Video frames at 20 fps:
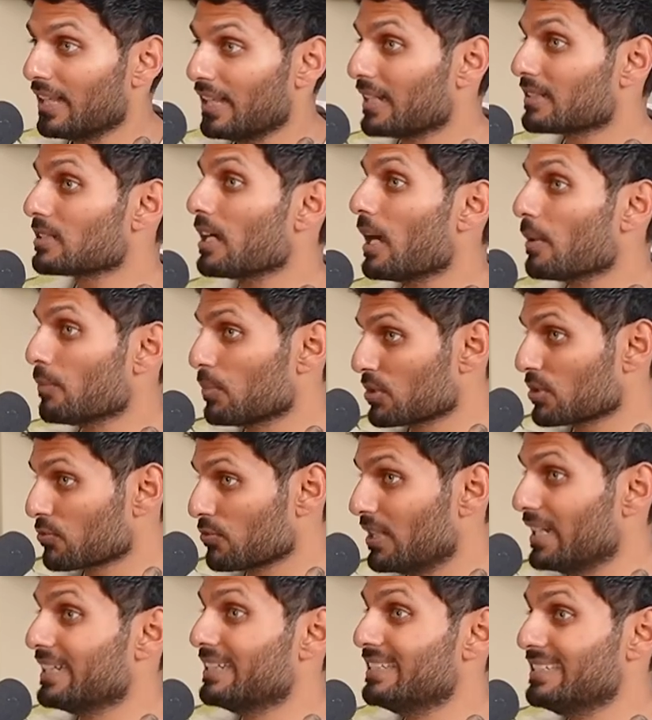that time was
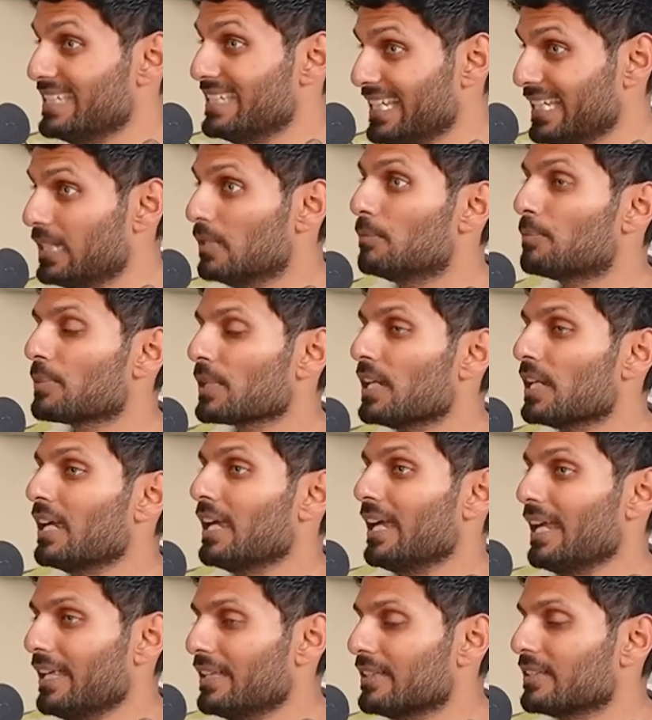really deep,
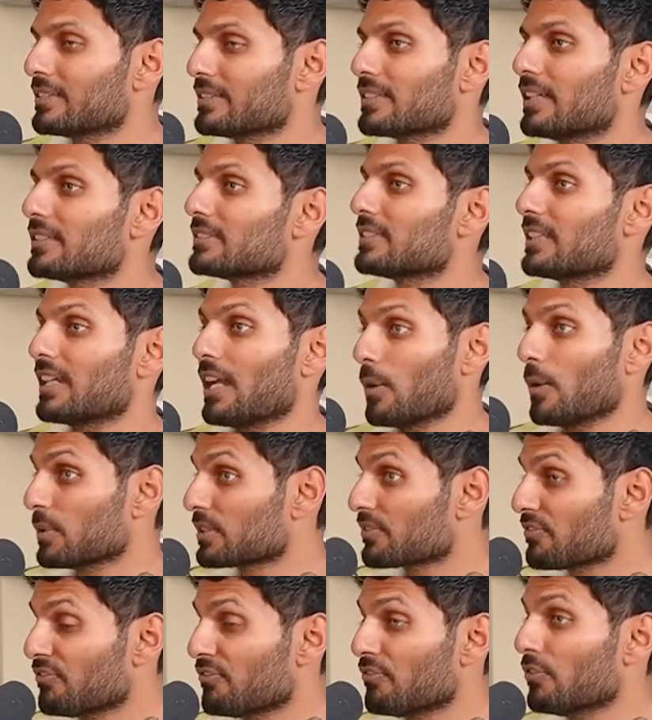in the sense that I
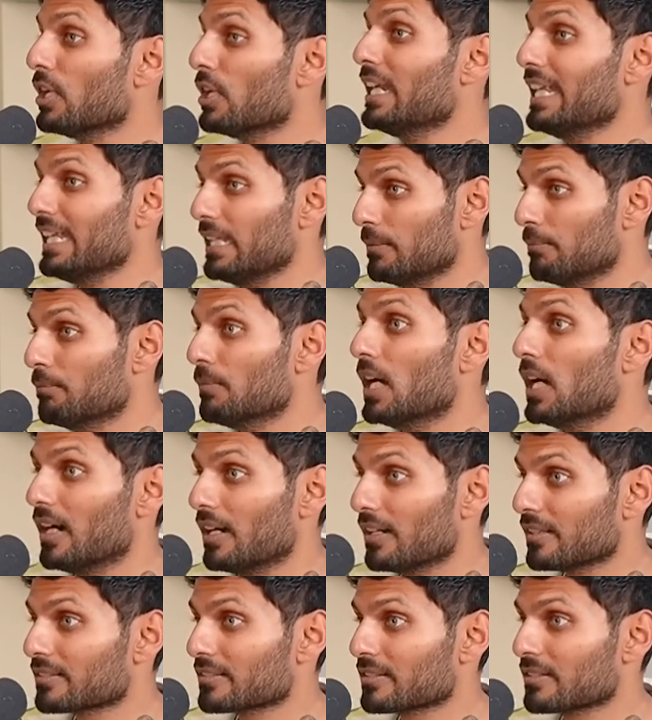was fully
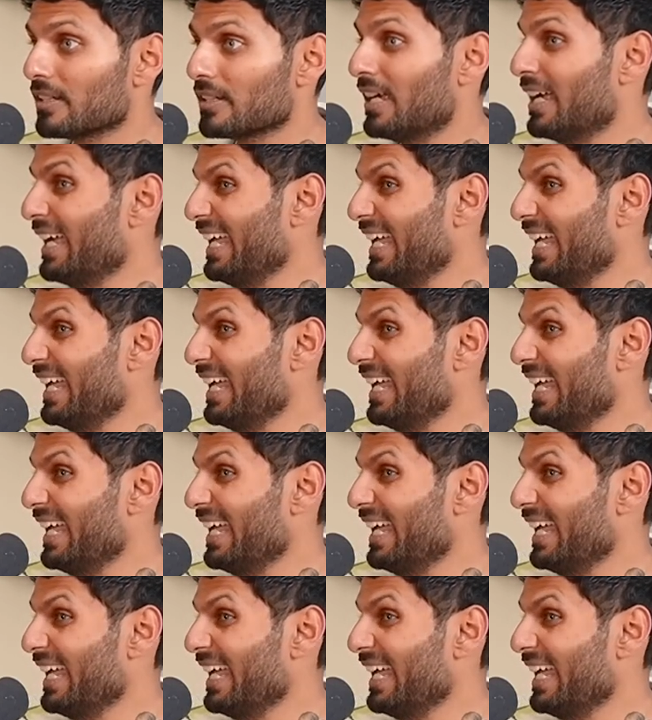immersed.